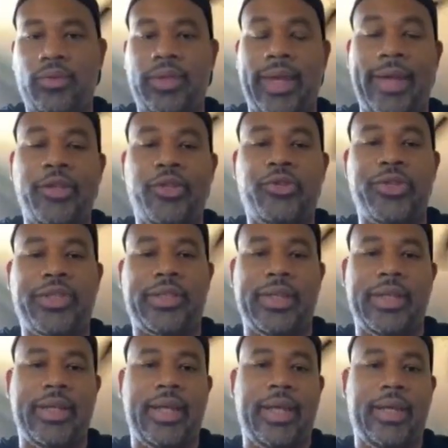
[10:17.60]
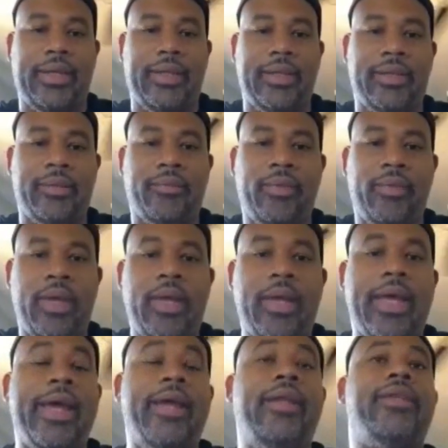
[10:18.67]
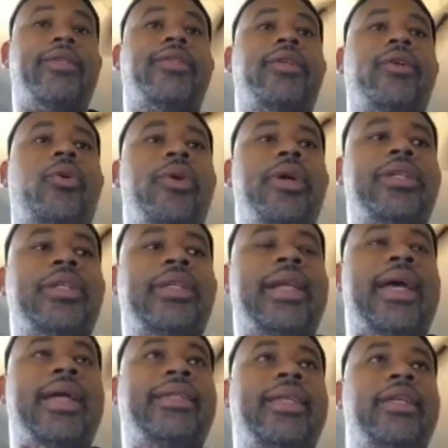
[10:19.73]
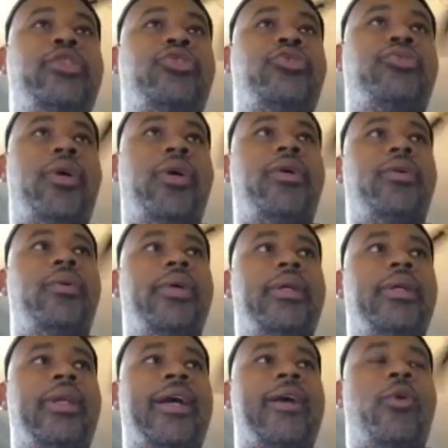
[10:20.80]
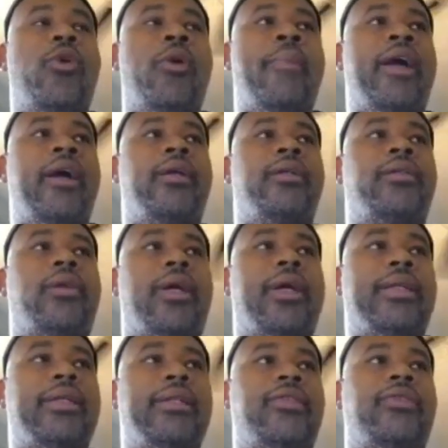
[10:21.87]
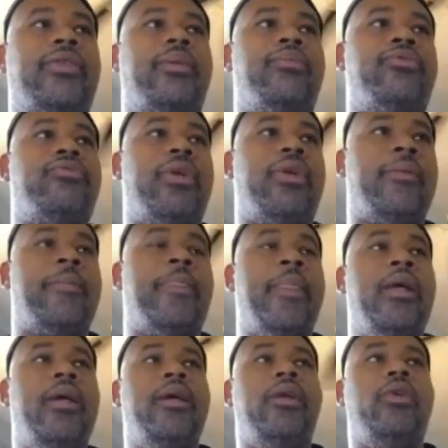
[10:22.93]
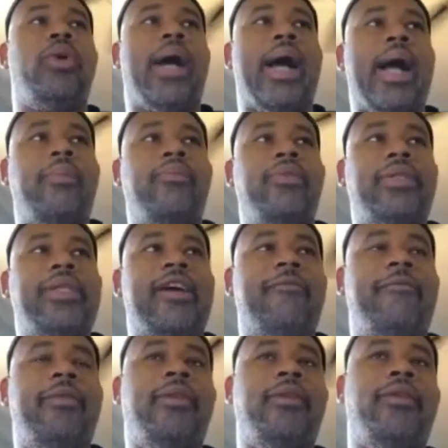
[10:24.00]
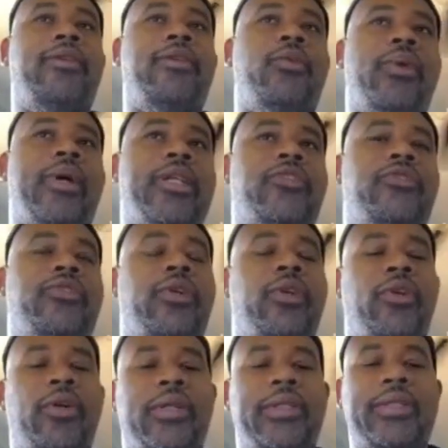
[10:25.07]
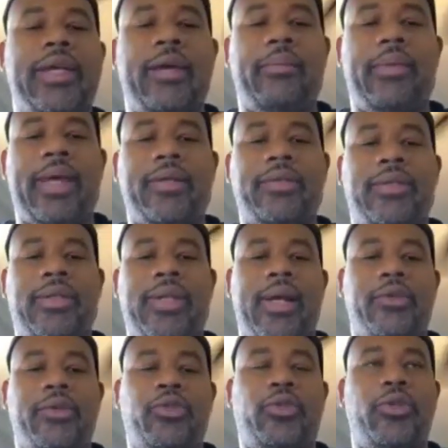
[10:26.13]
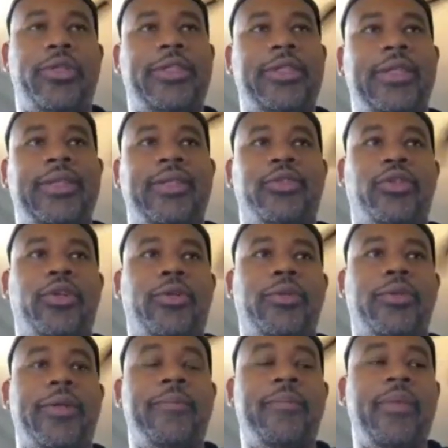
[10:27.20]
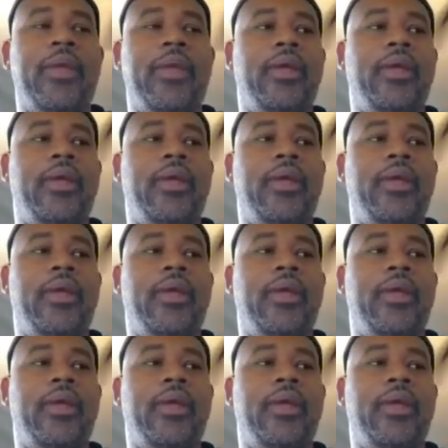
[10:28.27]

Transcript: who's interested in Haiti. And this is a question that I did struggle with, like, who am I going to target this film from? Obviously, I've been in the US for a long time now, since I was 13 years old,